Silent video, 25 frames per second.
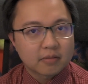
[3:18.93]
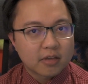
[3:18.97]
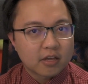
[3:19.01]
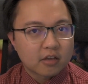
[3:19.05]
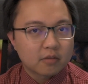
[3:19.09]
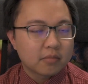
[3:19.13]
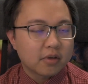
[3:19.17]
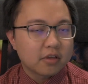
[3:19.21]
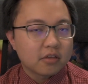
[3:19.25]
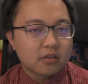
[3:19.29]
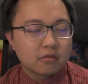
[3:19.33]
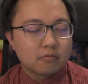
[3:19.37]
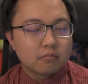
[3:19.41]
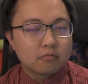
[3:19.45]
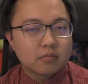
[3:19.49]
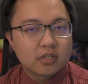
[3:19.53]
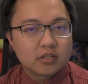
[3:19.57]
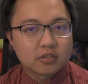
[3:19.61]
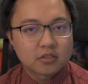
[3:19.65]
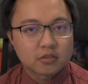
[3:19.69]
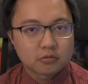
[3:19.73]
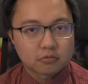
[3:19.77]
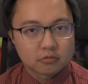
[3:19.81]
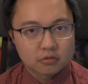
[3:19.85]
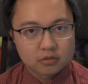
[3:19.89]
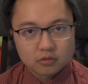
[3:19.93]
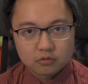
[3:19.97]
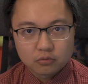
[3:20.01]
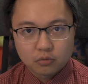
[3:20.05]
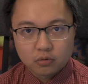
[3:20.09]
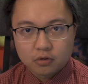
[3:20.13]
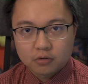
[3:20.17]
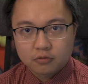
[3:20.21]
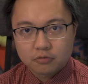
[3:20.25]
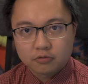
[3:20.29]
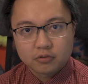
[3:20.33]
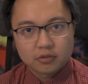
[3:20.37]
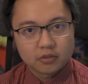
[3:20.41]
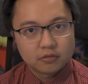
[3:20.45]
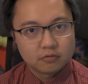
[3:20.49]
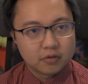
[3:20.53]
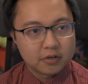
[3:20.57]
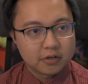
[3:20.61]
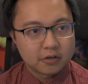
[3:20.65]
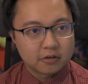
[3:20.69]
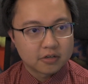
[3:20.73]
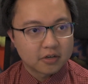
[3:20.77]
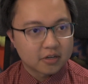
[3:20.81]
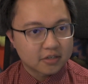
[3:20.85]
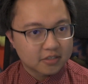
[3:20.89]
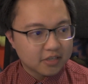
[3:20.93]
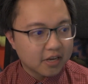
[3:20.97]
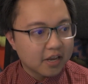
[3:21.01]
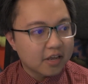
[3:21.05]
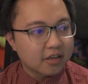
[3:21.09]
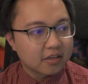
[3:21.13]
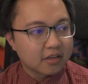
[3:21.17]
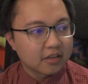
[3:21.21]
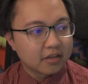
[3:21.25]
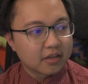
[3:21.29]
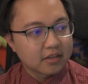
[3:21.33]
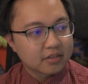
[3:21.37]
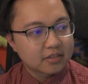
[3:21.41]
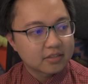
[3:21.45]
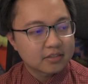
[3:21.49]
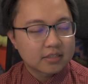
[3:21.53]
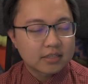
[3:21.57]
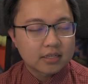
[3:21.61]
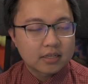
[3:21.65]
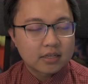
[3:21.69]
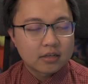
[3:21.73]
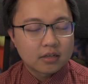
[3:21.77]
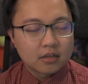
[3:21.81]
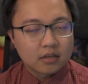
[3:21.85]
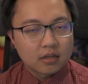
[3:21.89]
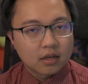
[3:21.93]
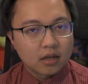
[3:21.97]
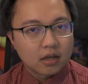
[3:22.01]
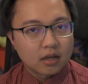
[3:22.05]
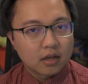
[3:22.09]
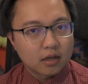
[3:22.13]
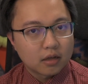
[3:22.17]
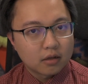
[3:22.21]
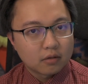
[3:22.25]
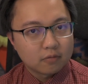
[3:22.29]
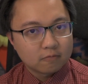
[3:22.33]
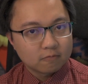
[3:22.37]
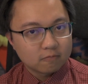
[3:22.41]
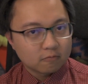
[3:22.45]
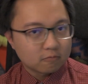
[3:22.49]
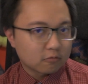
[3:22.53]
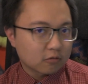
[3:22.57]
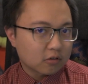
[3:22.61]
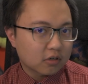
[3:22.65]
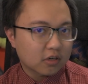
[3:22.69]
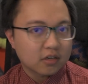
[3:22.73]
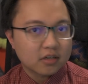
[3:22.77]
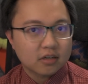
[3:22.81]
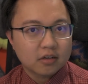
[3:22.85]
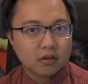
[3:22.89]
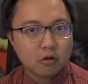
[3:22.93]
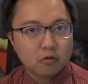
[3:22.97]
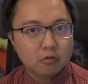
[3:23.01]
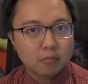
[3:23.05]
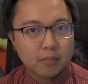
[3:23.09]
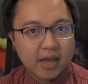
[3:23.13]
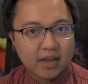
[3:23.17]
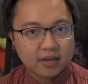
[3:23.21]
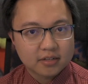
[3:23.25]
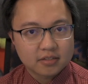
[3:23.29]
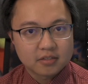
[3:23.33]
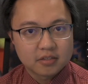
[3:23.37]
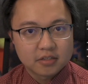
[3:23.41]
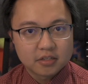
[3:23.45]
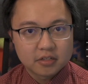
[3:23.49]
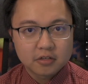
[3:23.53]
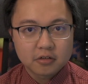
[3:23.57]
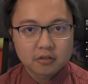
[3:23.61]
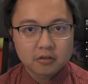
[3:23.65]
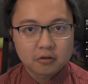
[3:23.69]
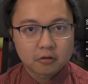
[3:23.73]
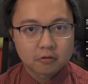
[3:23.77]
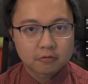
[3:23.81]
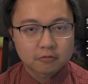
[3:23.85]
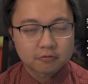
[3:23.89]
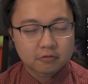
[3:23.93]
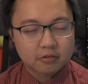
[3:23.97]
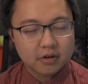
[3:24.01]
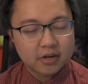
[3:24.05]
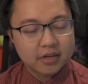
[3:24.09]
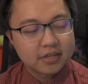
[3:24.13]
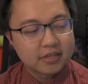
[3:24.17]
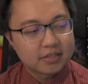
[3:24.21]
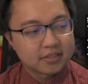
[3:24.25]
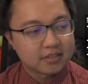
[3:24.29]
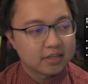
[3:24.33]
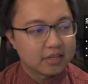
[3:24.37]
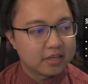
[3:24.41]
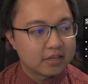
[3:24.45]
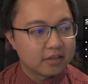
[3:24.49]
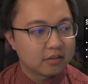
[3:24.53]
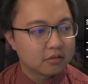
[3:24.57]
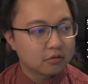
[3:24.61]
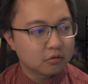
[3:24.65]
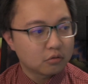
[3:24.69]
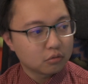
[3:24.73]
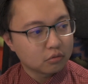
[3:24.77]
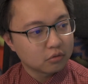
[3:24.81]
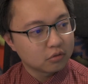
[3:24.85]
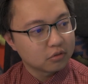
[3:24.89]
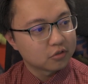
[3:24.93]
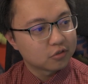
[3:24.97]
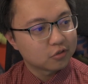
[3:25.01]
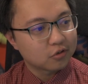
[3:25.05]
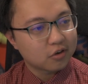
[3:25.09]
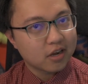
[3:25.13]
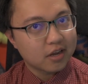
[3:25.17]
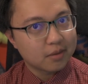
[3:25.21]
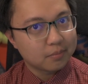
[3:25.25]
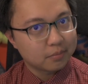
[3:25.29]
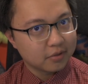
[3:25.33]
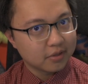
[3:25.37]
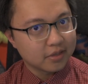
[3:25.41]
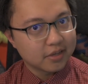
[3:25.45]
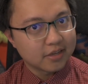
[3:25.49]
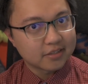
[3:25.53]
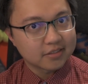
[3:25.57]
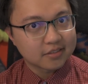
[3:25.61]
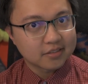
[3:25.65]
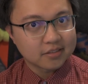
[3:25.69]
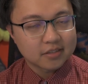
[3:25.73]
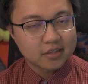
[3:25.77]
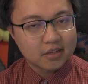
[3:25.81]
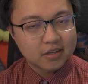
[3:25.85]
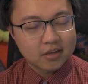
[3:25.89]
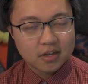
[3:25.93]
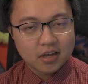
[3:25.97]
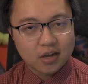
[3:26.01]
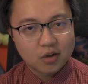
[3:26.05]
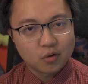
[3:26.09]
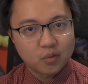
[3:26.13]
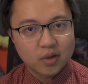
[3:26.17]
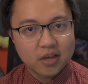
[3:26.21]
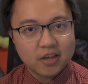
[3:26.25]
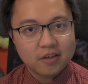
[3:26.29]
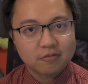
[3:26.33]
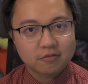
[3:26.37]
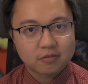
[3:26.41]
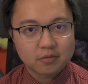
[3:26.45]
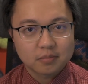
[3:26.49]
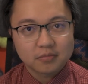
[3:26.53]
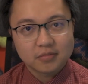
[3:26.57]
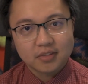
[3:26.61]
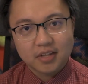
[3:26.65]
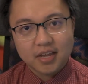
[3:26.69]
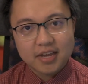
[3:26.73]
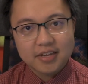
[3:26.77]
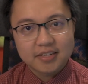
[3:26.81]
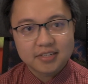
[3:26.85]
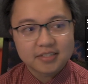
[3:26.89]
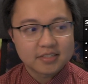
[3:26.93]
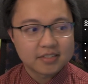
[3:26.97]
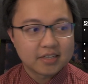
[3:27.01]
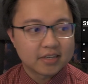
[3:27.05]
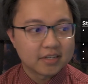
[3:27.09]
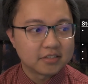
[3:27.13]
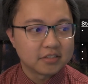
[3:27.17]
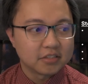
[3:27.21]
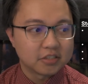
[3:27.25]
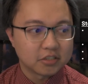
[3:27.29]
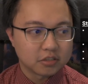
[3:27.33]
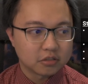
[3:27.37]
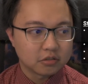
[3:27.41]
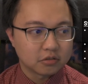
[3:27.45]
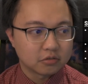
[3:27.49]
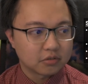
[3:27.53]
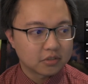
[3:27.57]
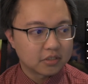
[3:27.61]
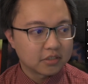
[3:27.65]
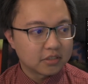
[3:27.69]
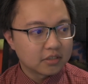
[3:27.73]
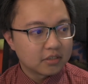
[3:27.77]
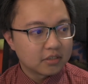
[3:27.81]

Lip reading: How might you be storing Warfarin when you're not taking it? We're going to go back to the good old phrase, a cool, dry place away from light and children.